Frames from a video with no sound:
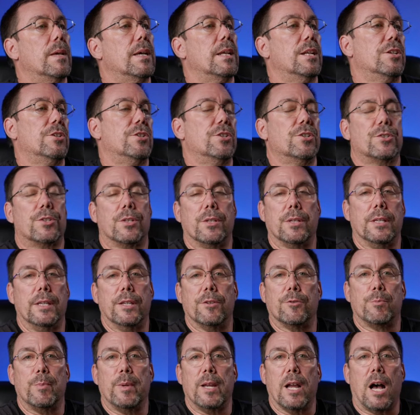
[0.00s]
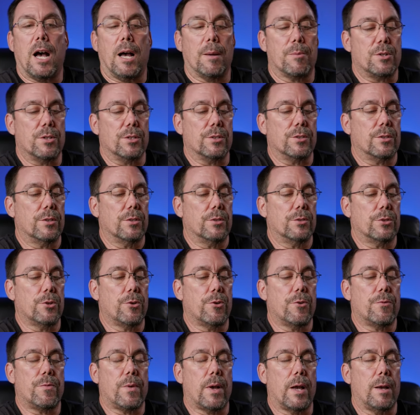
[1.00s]
And it just gives me options.
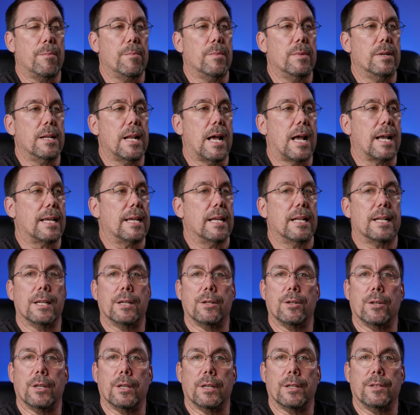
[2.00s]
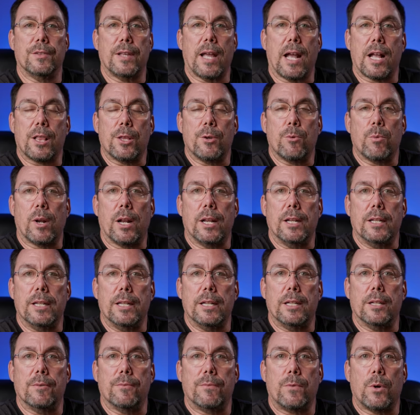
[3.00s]
So if I'm not getting exactly what I
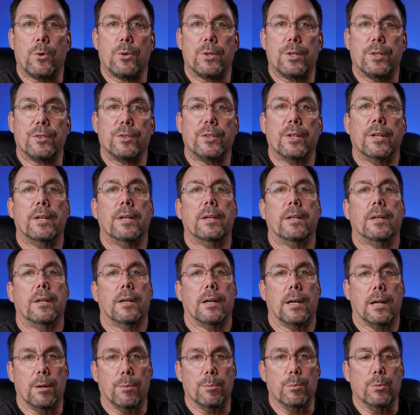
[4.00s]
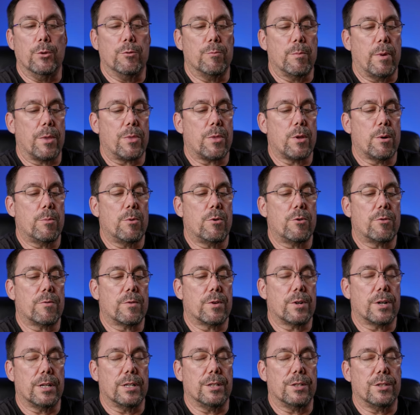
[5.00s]
need in focus, I'll move my thumb
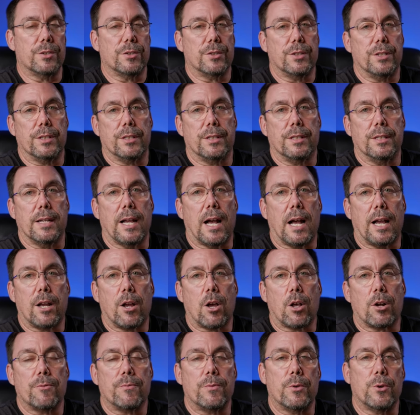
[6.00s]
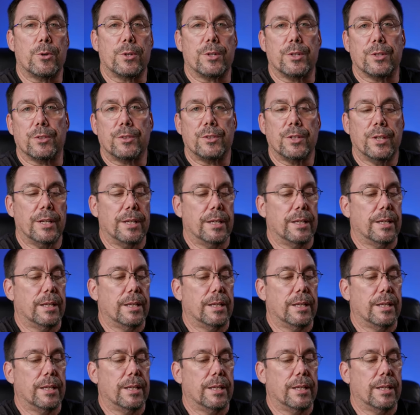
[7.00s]
over and just hit the eye autofocus.